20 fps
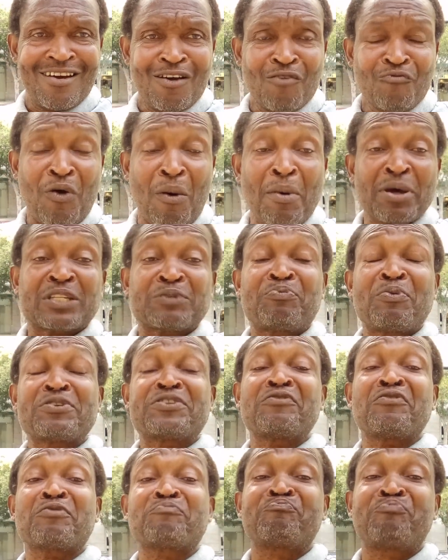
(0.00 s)
from a
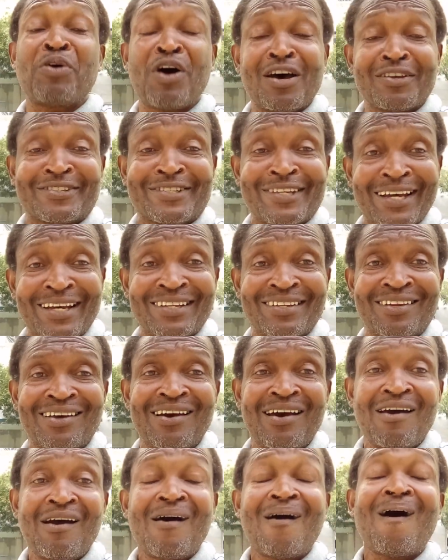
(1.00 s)
specific person,
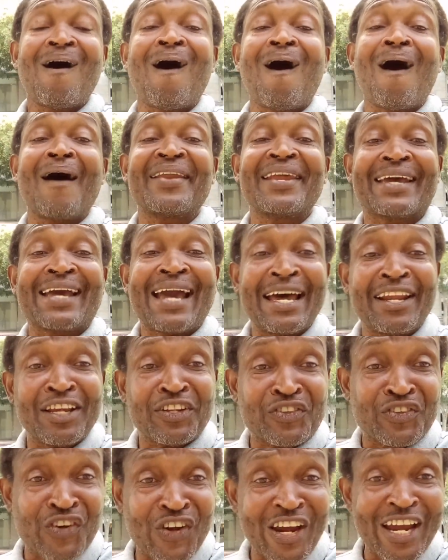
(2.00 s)
or they
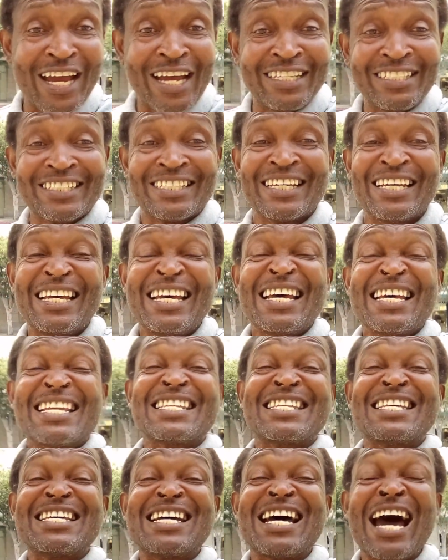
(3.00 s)
cannot change.
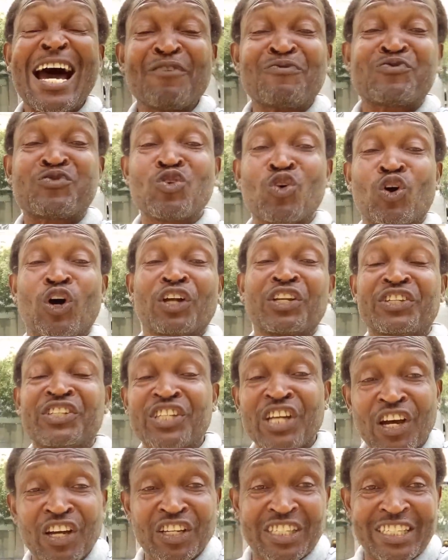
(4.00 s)
They have to go
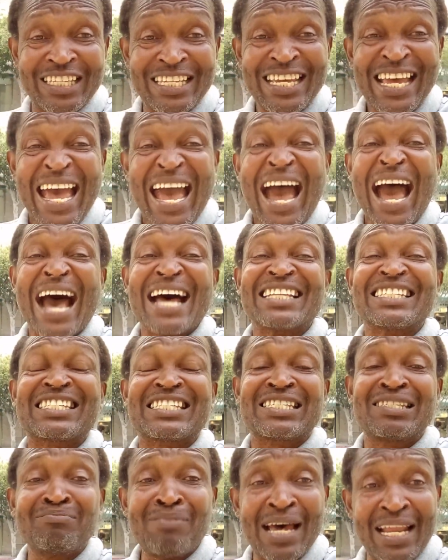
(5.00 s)
dirty and
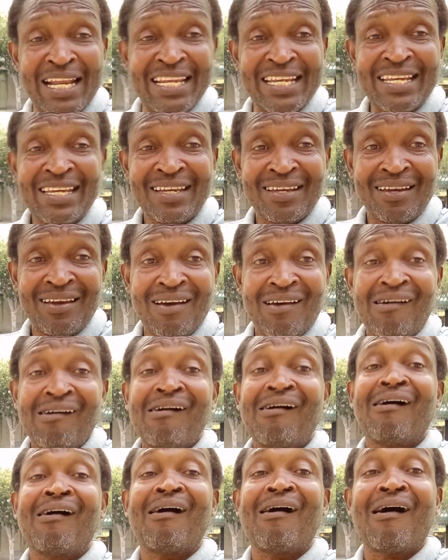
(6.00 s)
smelly
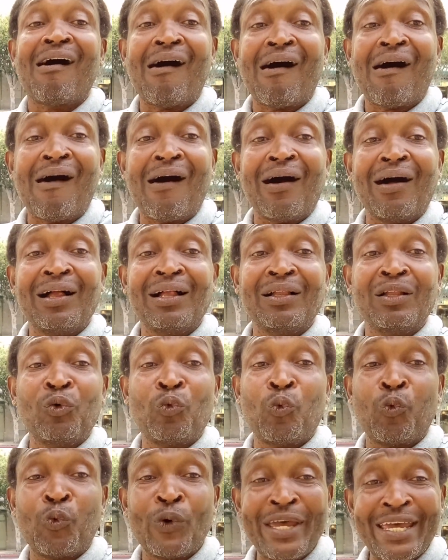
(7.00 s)
all
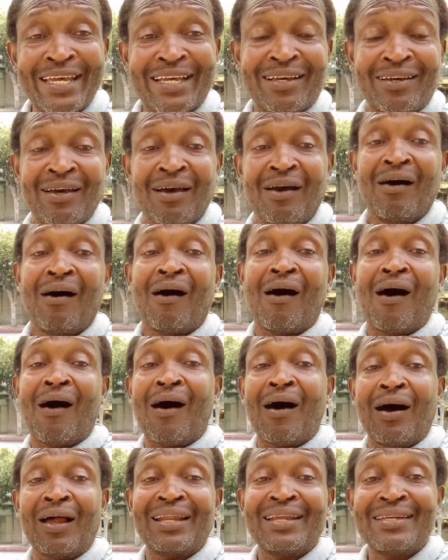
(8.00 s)
week,
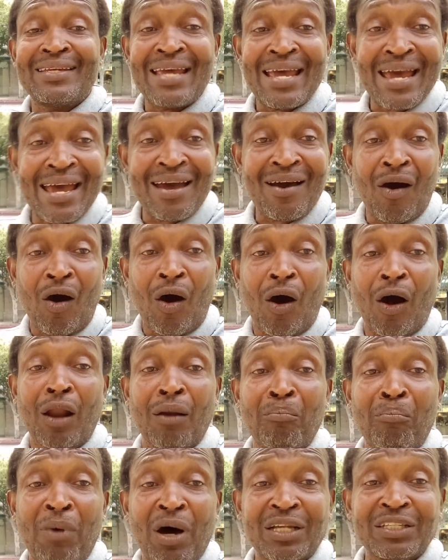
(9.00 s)
all year,
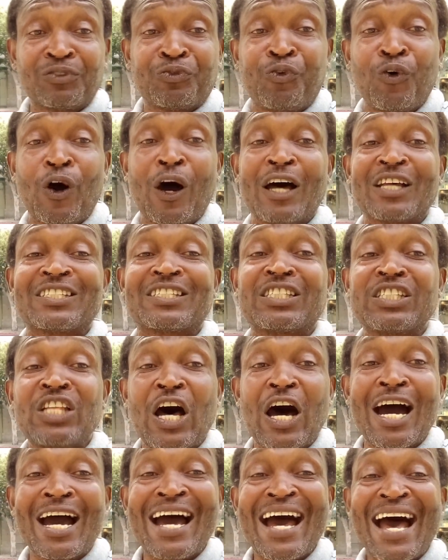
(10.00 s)
all month, for as
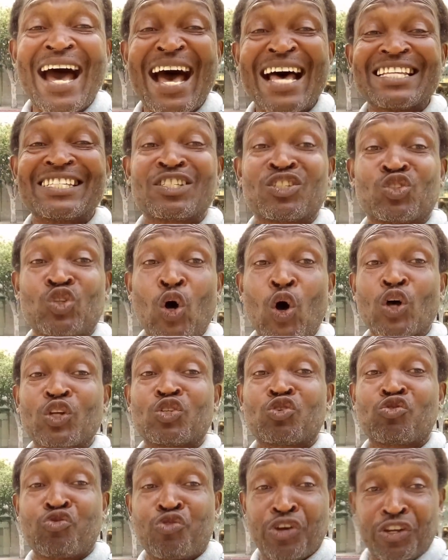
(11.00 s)
long as
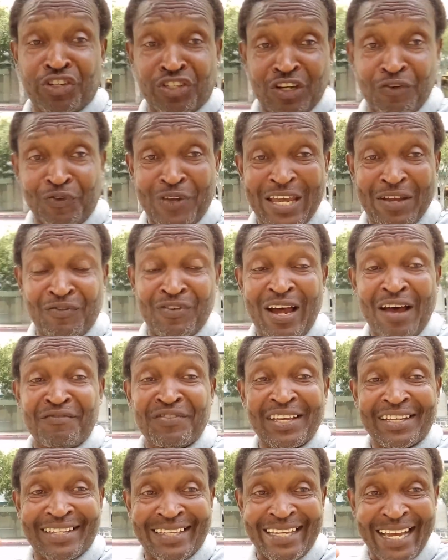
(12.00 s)
those creatures of evil
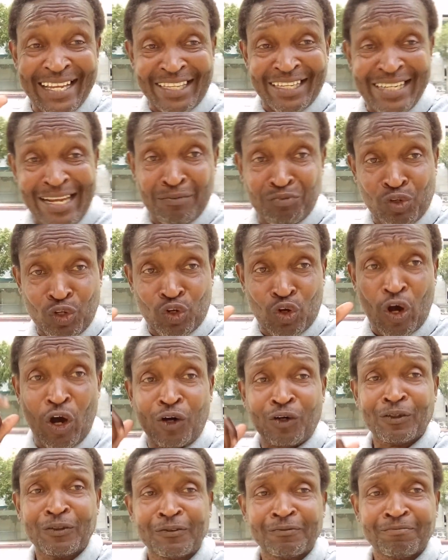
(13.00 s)
have dictated them to go.